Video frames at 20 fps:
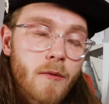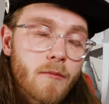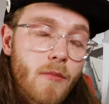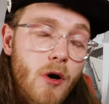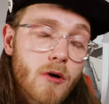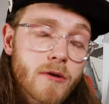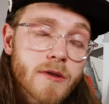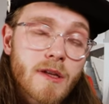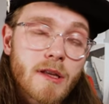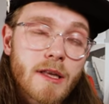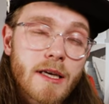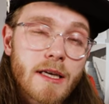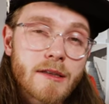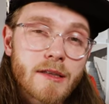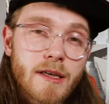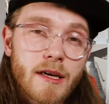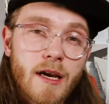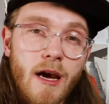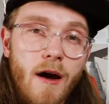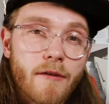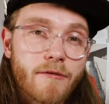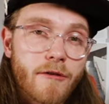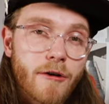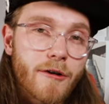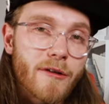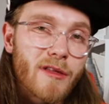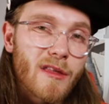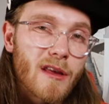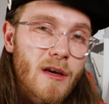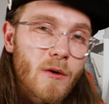mostly to
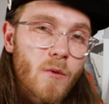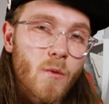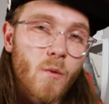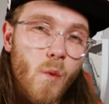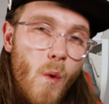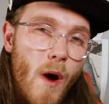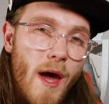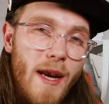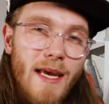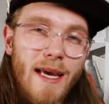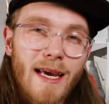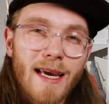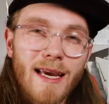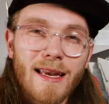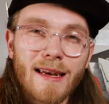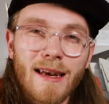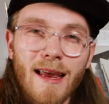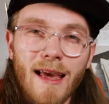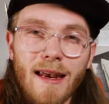cover the wedding